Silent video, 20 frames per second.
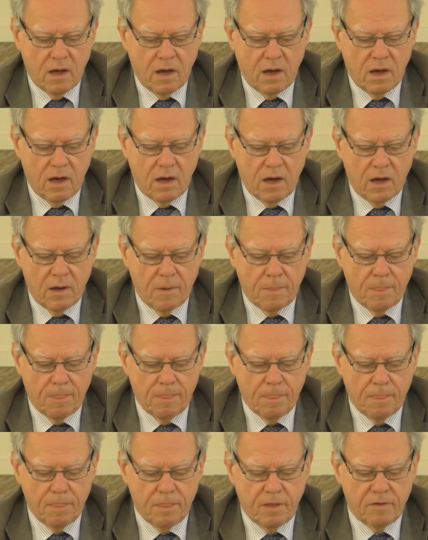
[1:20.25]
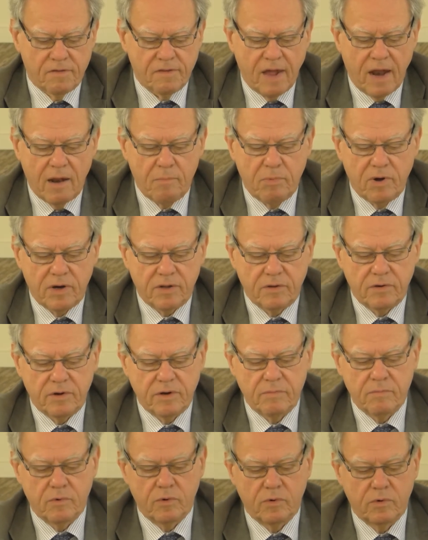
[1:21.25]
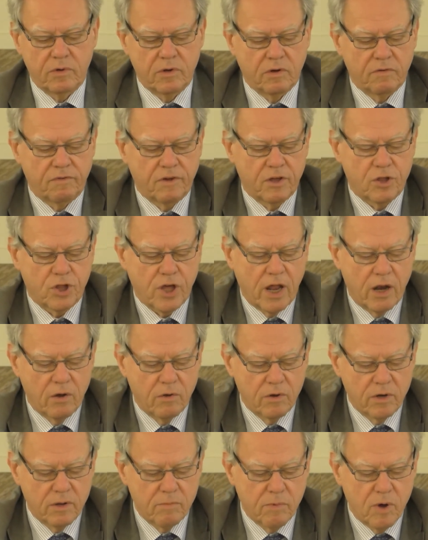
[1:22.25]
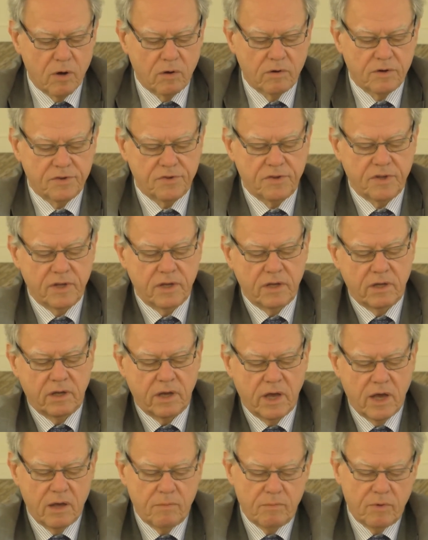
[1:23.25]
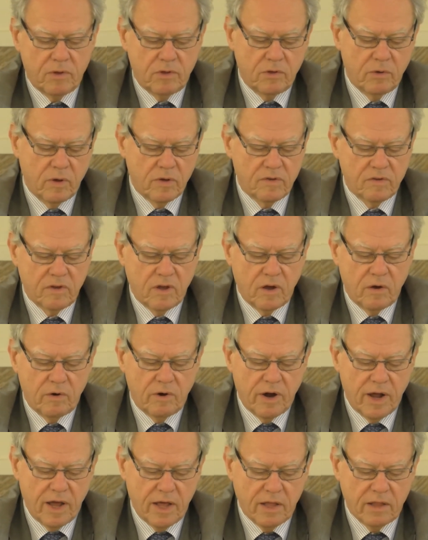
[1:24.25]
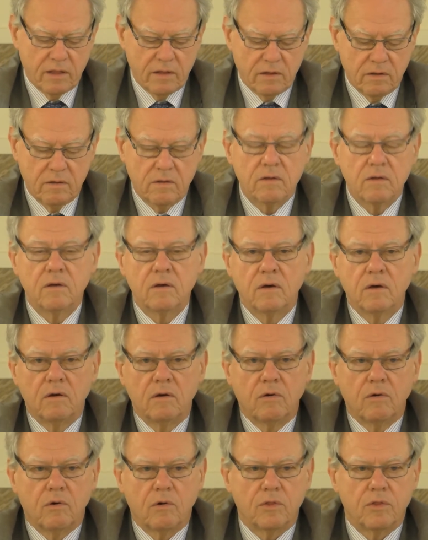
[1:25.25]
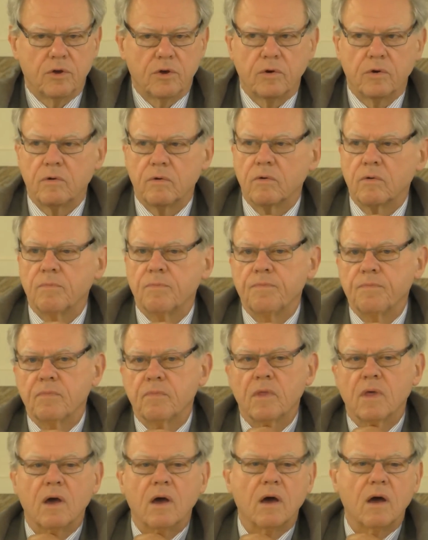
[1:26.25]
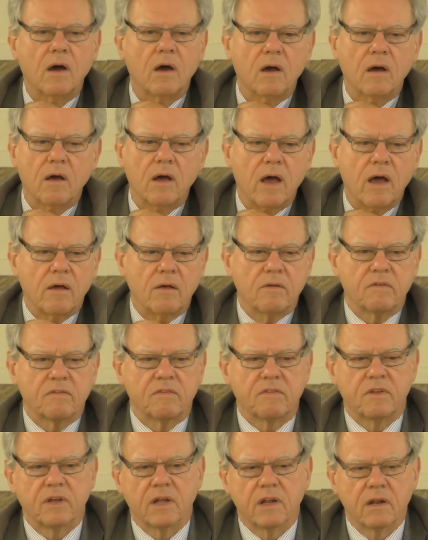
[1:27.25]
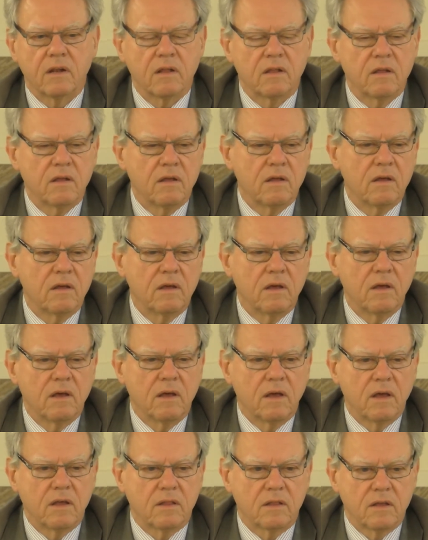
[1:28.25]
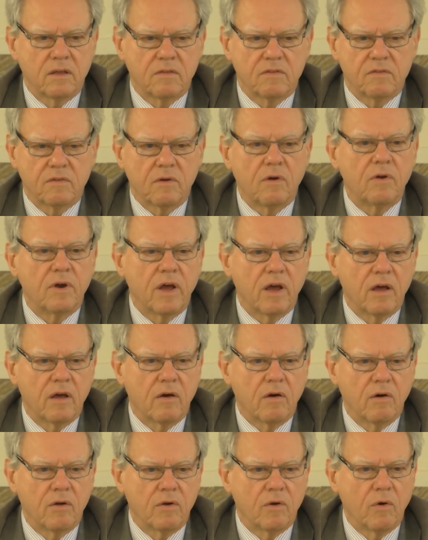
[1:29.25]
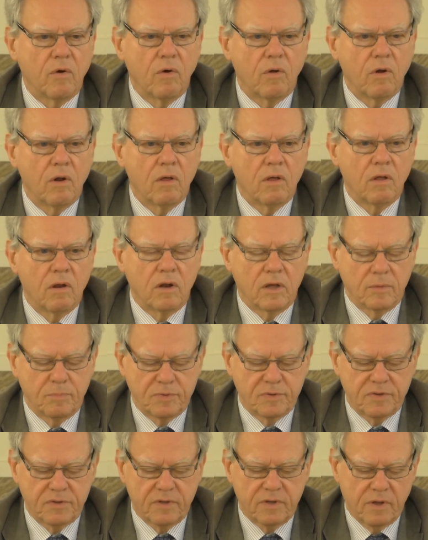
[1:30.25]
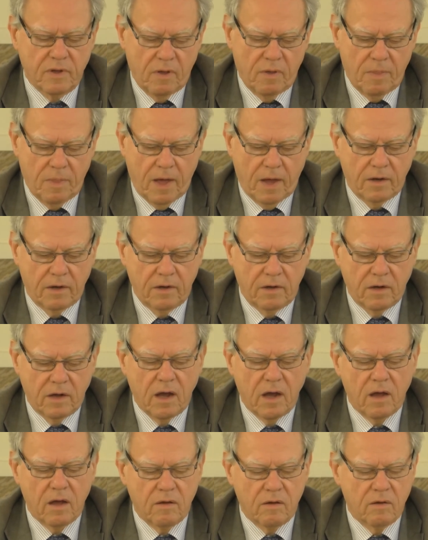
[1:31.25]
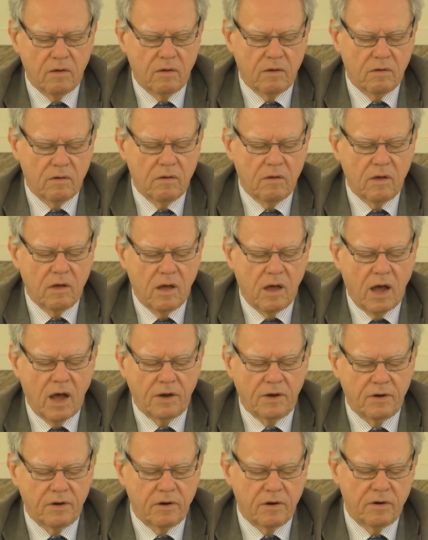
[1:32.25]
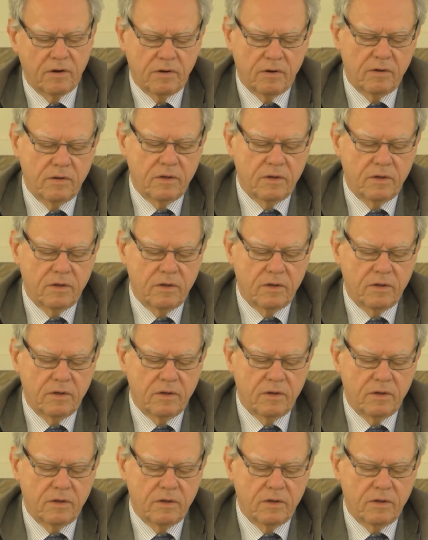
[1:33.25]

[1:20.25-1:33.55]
The celebratory mood of a shallow democracy came to a sour end, although still it is on all lips that utter